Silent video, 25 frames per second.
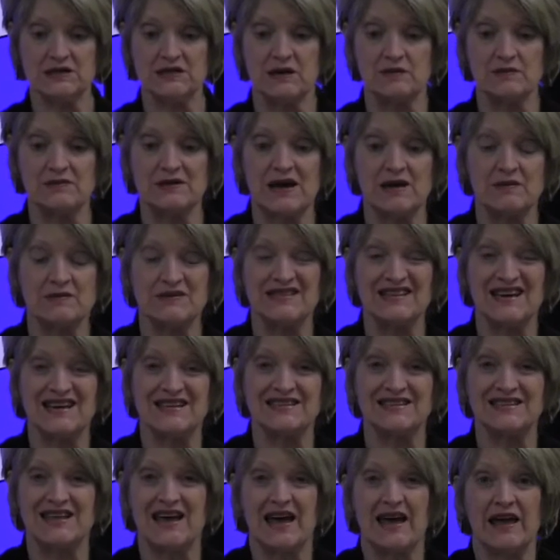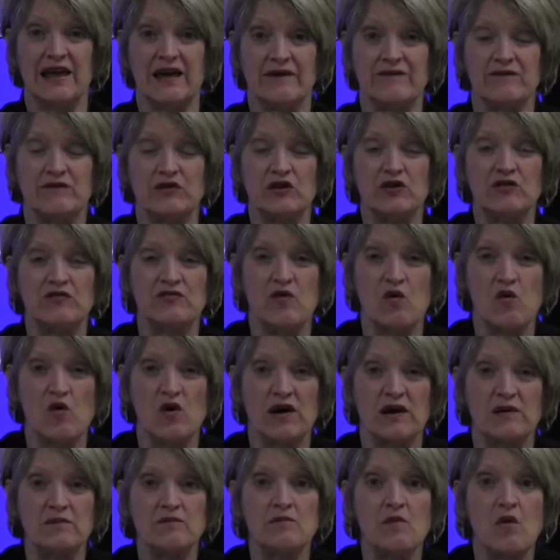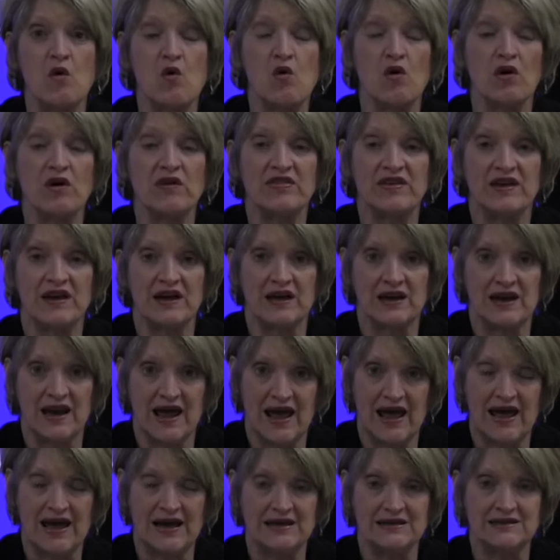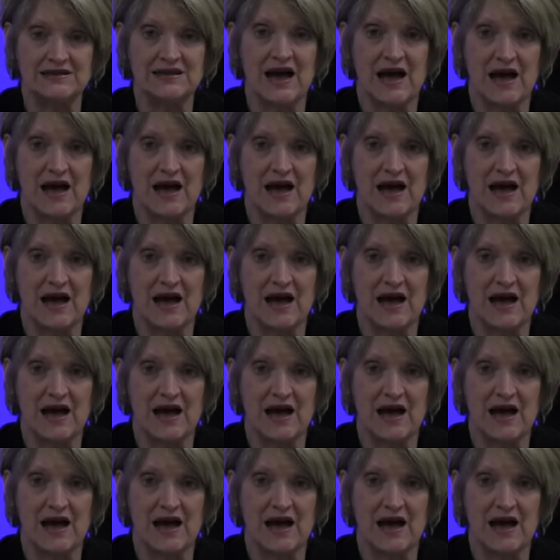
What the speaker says: Sometimes they say if you void more than 8